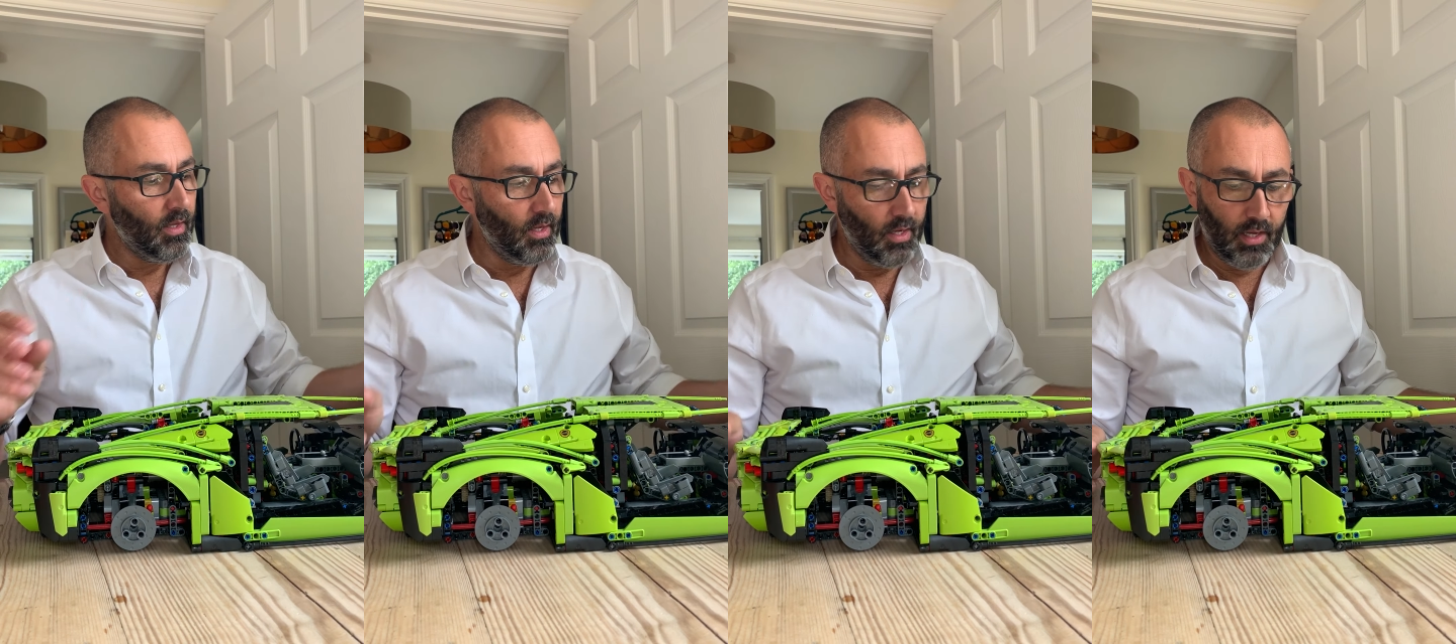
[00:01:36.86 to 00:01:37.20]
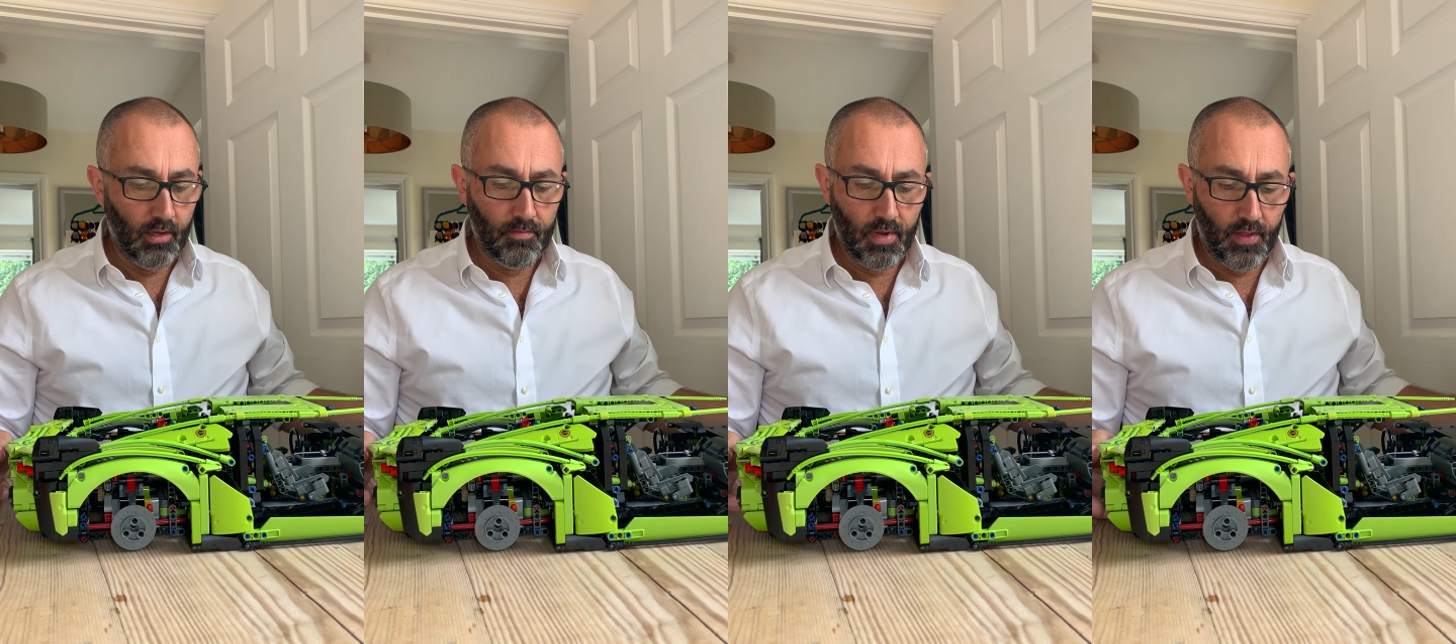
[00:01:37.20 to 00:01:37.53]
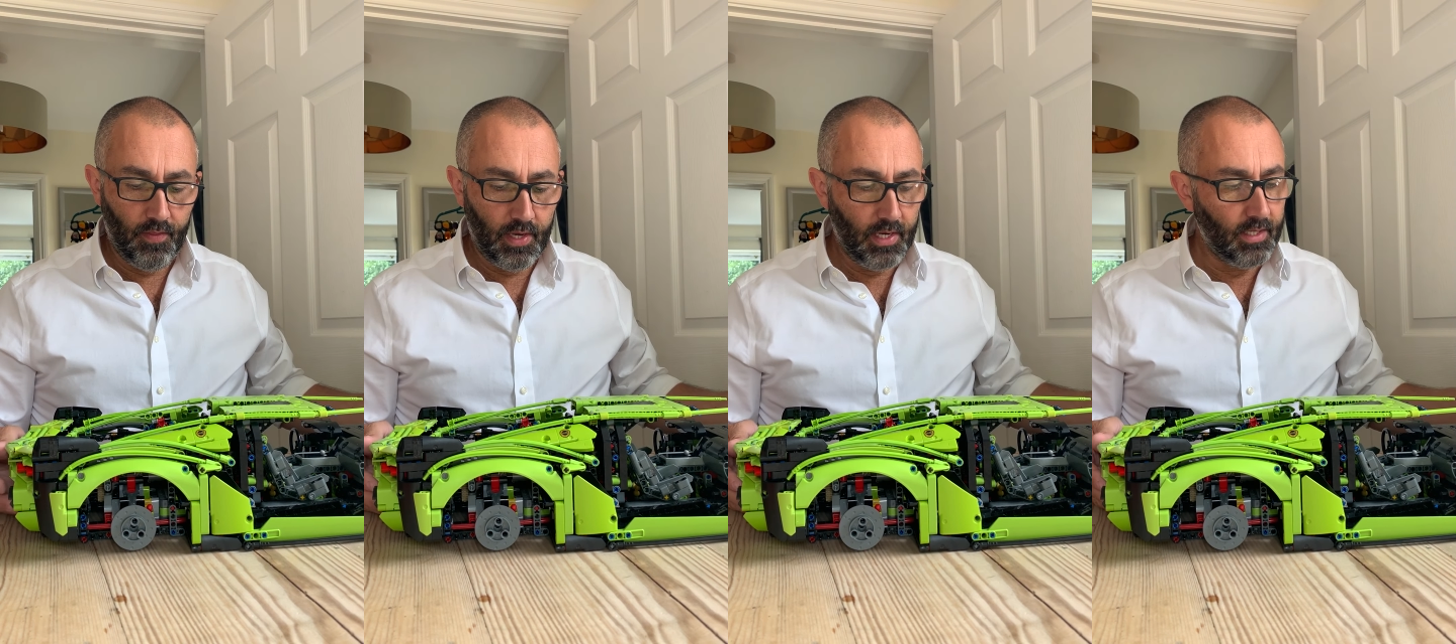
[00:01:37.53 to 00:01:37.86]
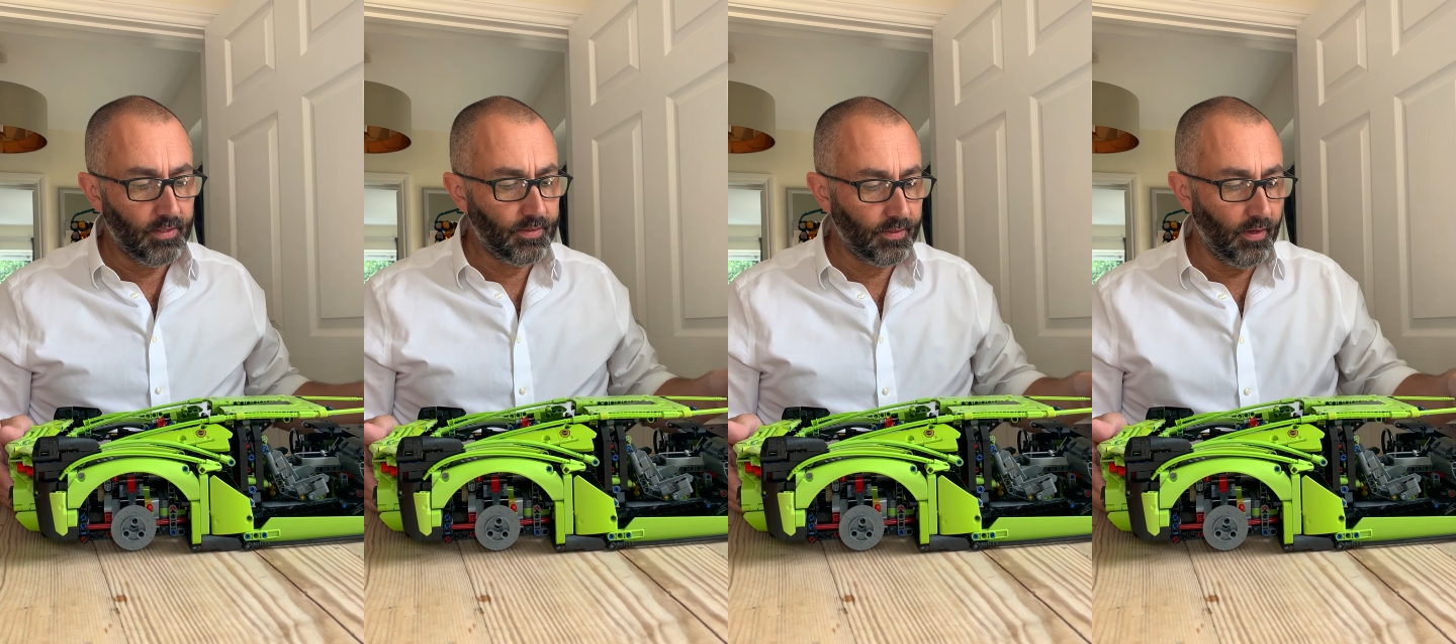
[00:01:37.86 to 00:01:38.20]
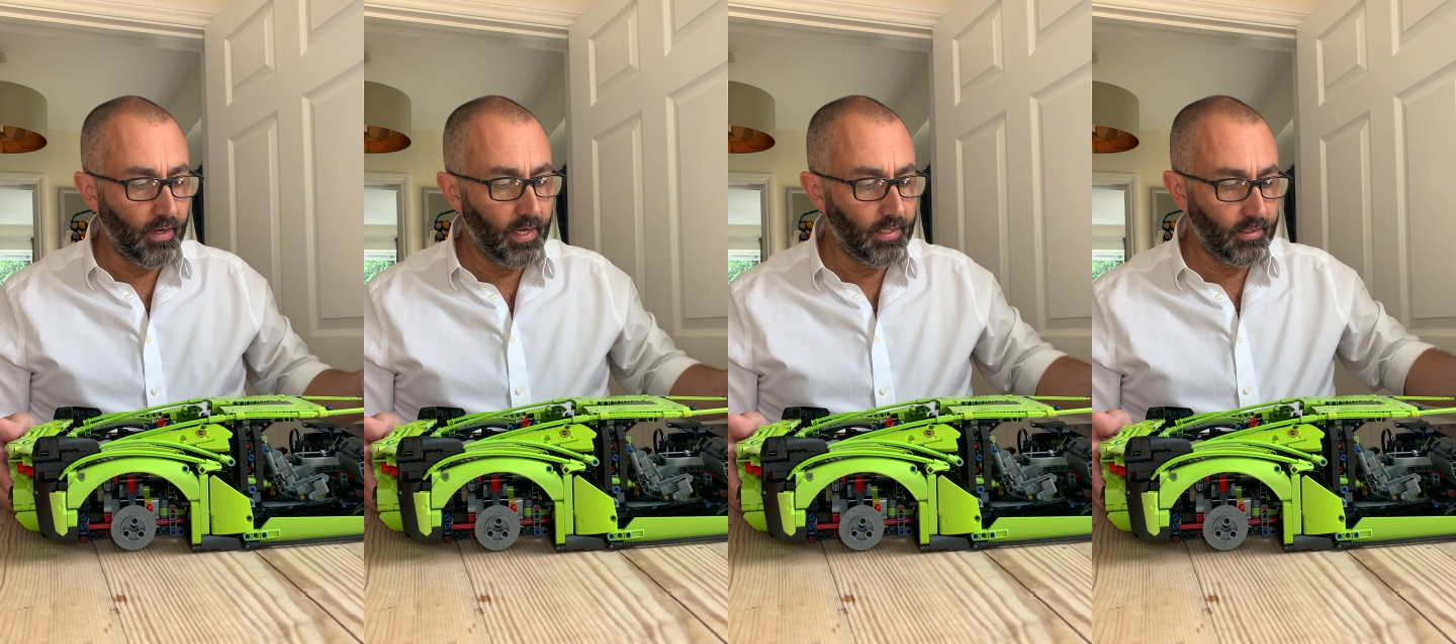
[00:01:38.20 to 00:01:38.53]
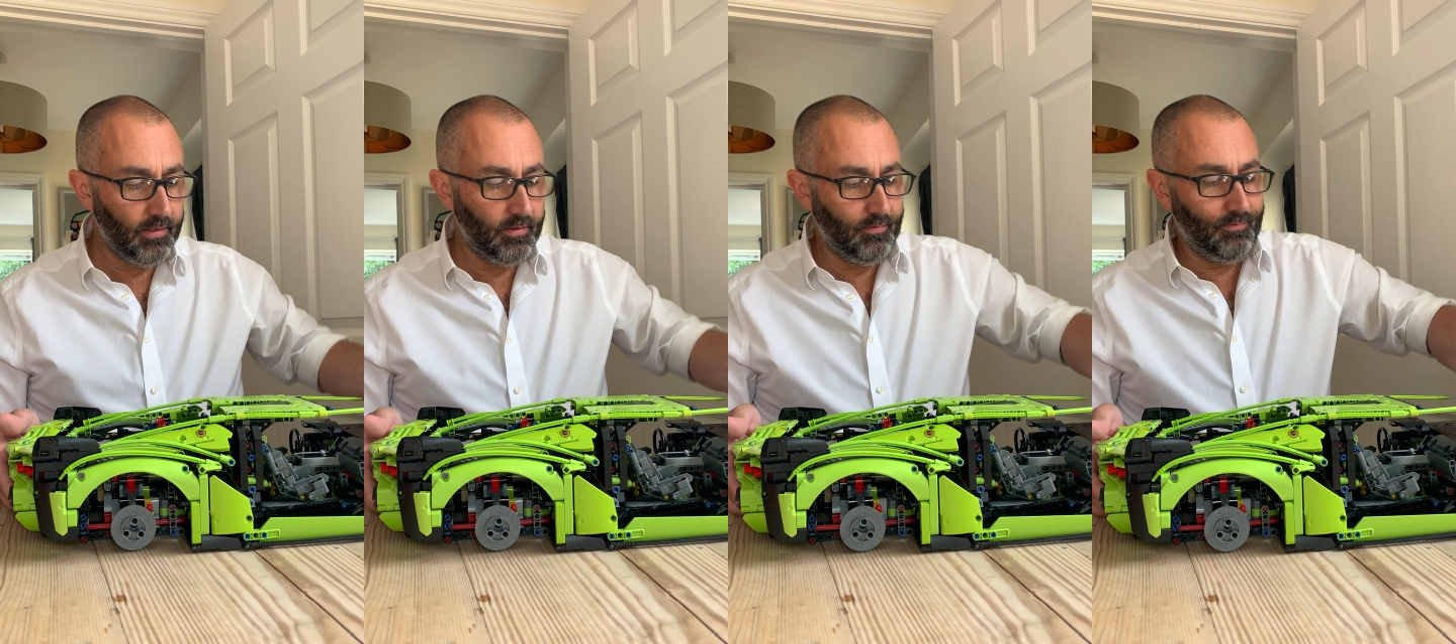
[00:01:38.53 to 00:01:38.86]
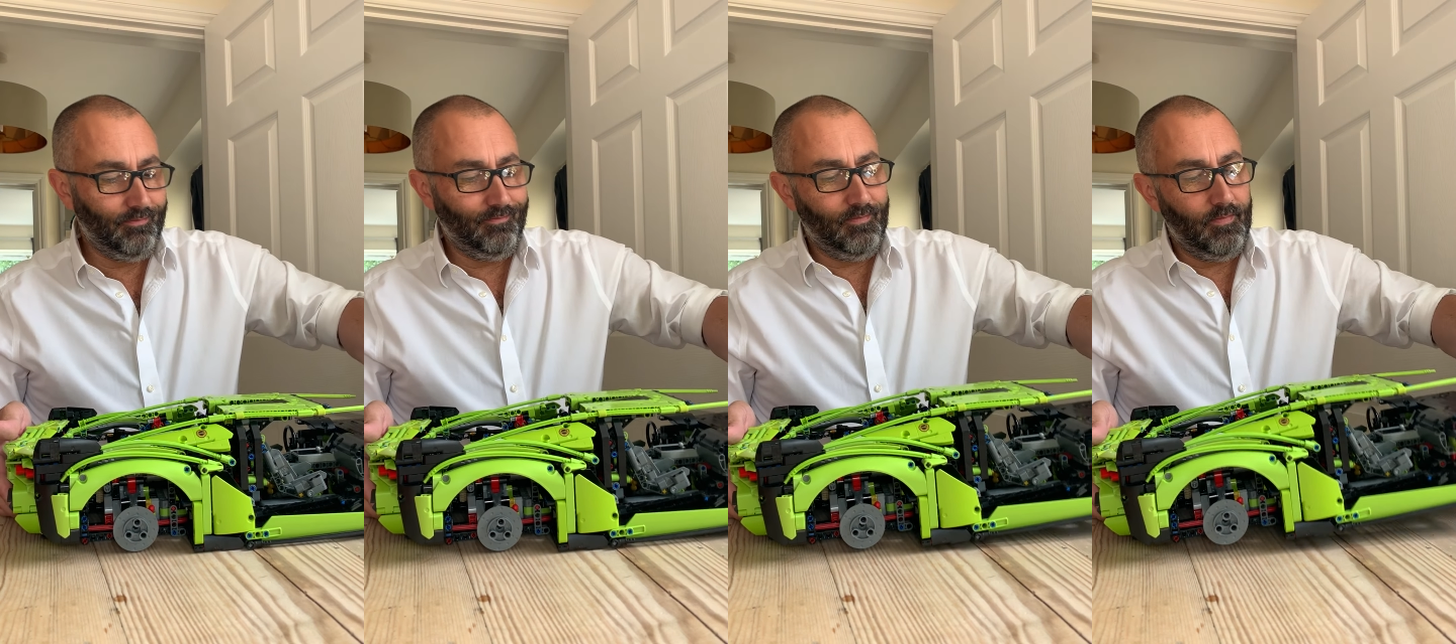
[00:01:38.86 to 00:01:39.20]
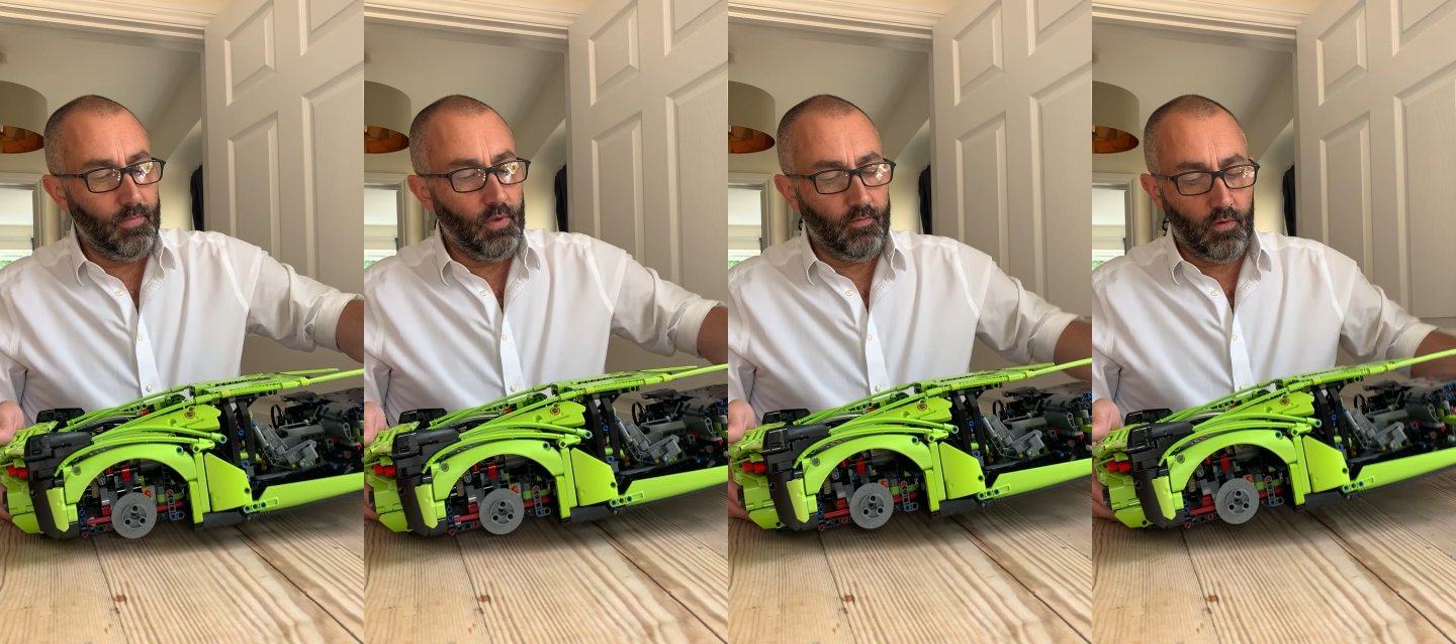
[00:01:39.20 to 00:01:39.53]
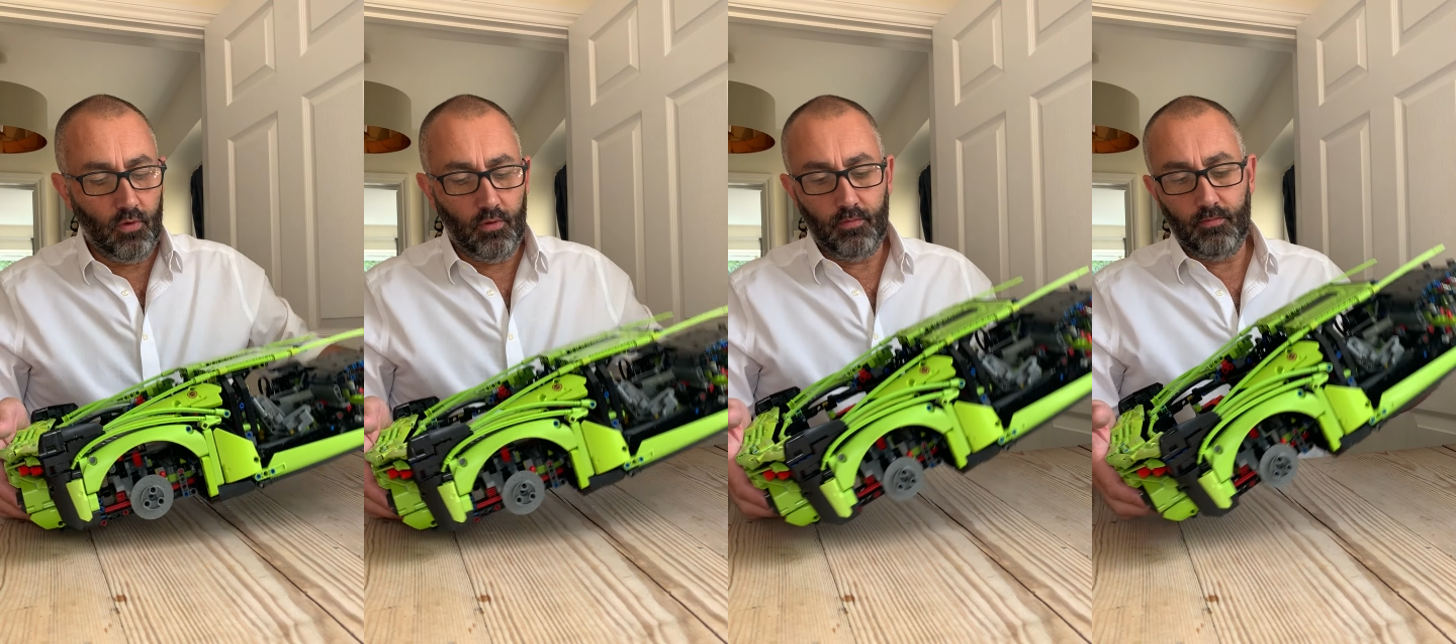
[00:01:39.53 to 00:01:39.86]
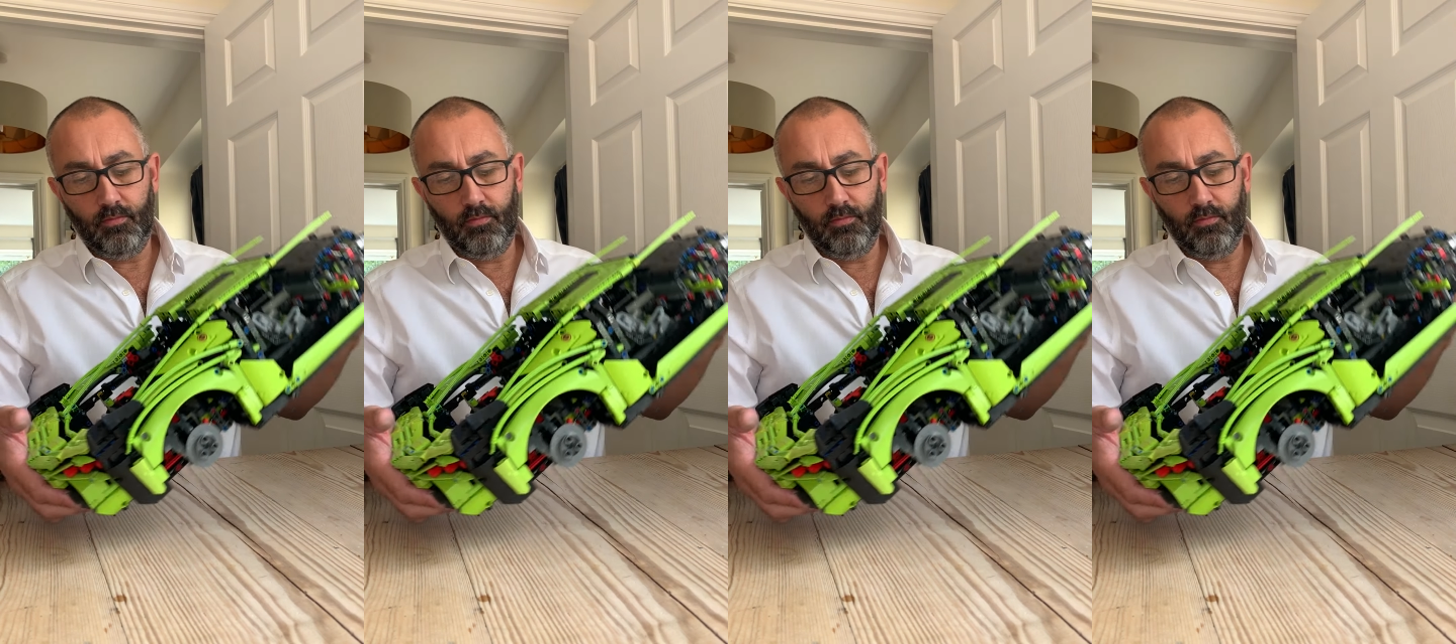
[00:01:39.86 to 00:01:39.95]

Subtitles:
And then inside you've got